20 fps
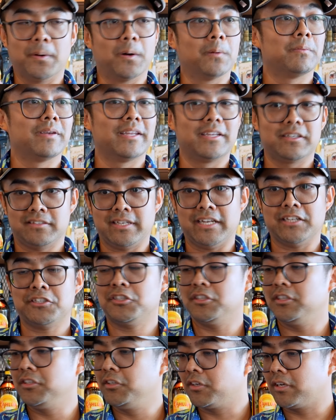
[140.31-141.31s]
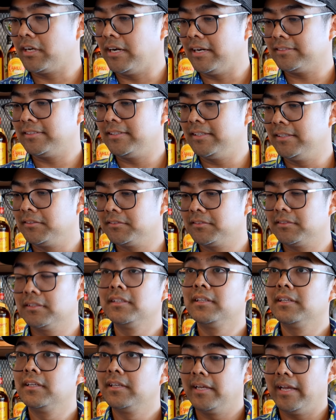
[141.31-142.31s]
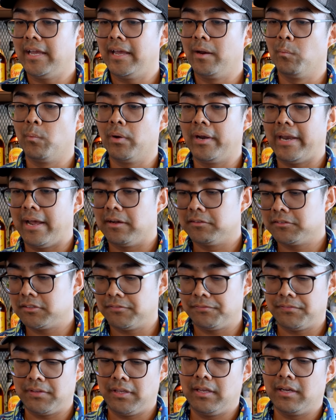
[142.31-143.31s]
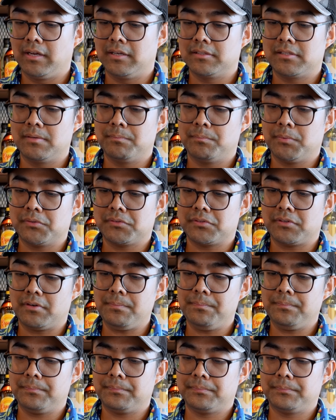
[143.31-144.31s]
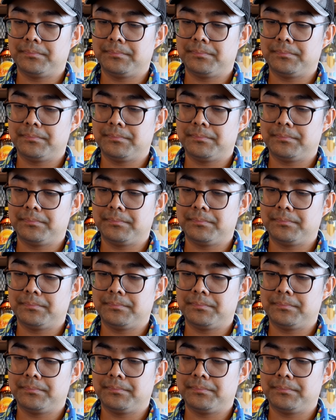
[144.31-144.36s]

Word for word: Pulp a little texture in your cocktails, and one ounce of the uh, simple syrup.